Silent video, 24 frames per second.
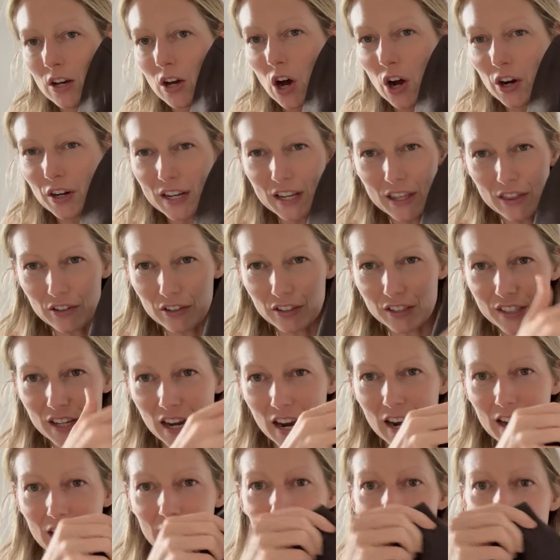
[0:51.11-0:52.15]
on either
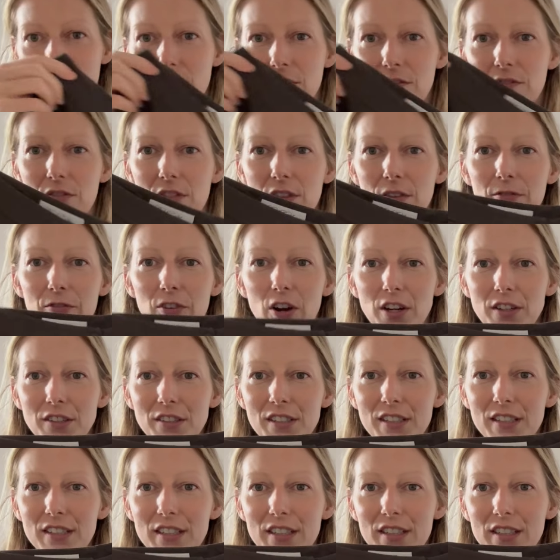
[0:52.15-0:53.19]
side of the
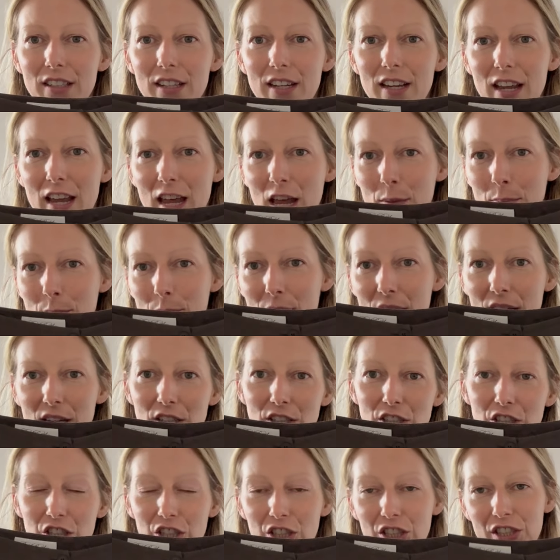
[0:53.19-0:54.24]
front
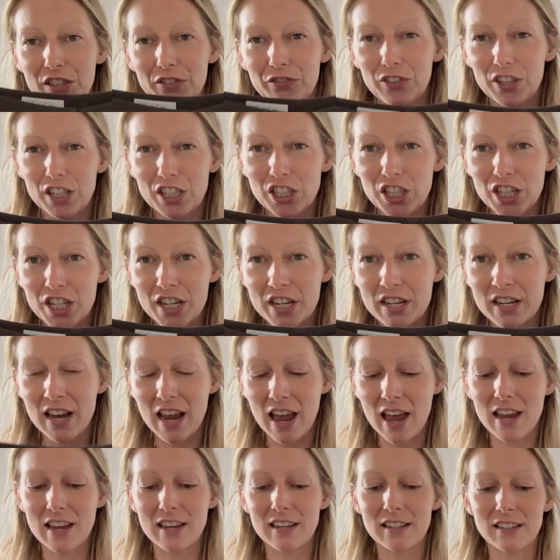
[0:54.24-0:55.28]
hip-ish region,
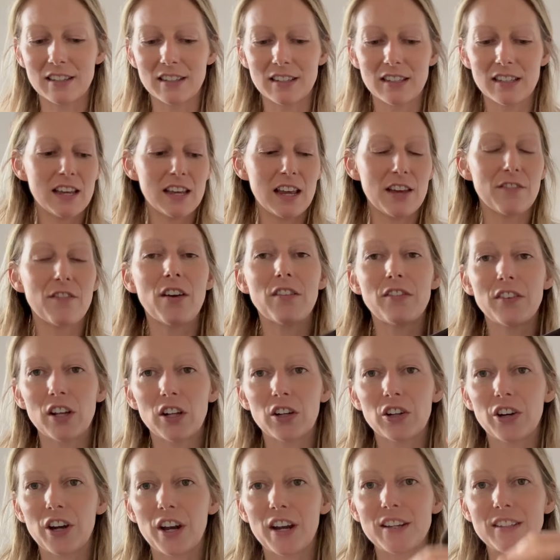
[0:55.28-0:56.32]
and if I feel
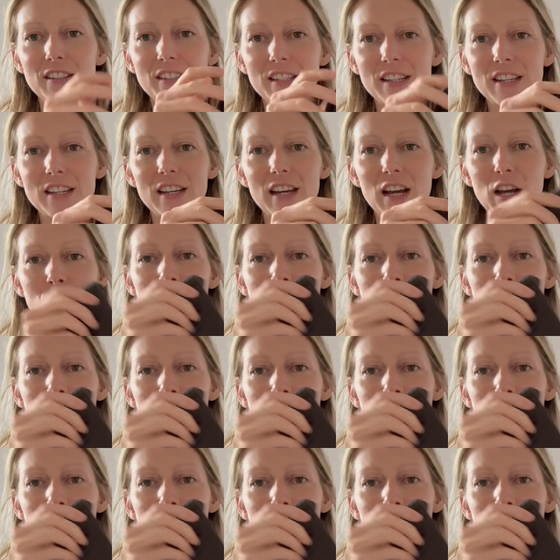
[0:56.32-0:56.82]
crazy I